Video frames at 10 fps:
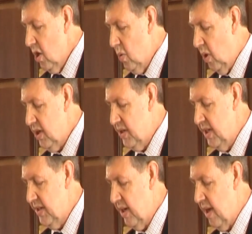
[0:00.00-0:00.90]

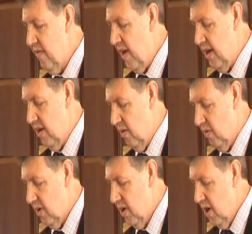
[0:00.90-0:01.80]
Qualities that I value.
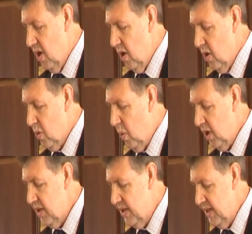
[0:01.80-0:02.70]

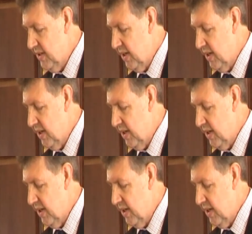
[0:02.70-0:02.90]
Qualities